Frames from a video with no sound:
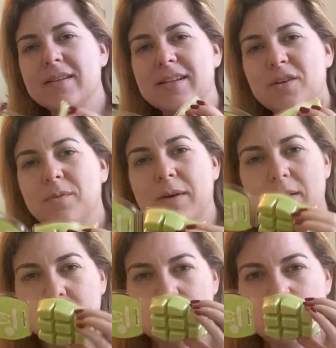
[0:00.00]
tell you in my
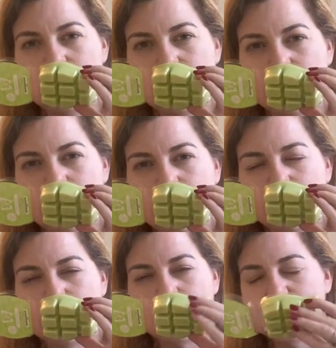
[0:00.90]
empties.
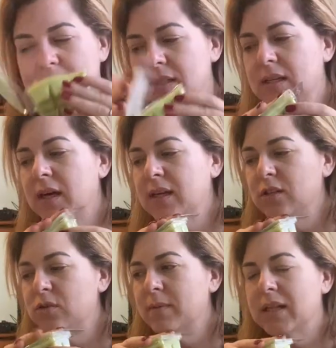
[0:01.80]
This is
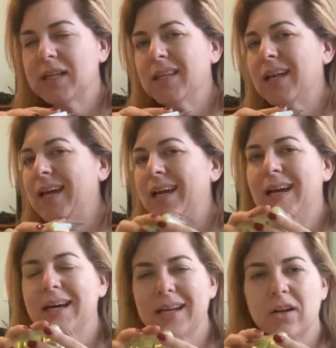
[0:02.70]
Honeydew Melon, like
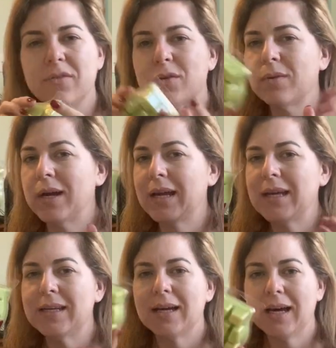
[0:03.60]
cut it off the
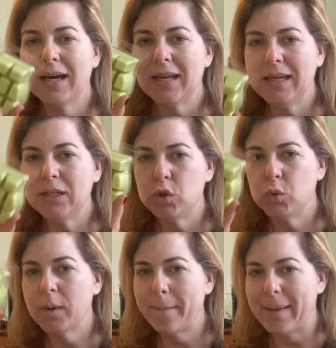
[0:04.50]
rind,
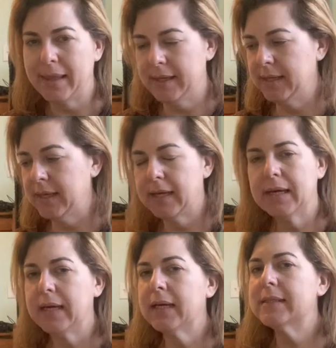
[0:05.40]
Honeydew Melon. Like
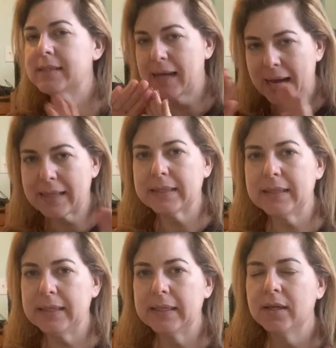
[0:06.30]

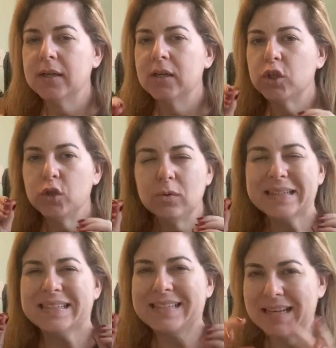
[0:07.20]
exactly, you
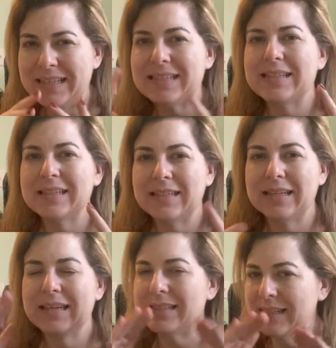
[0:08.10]
can taste it.
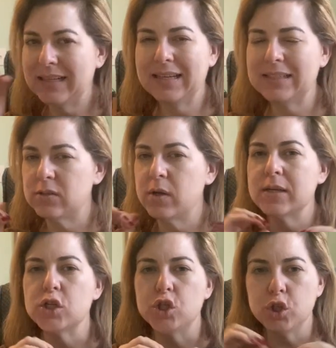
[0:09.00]
It's
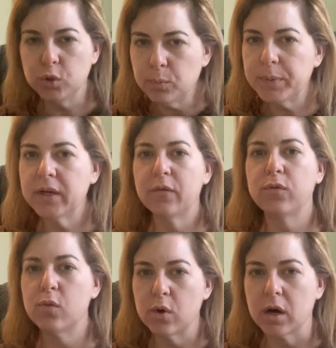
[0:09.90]
dupe
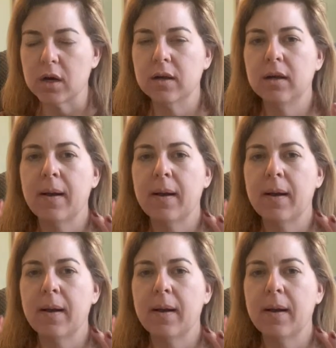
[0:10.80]
for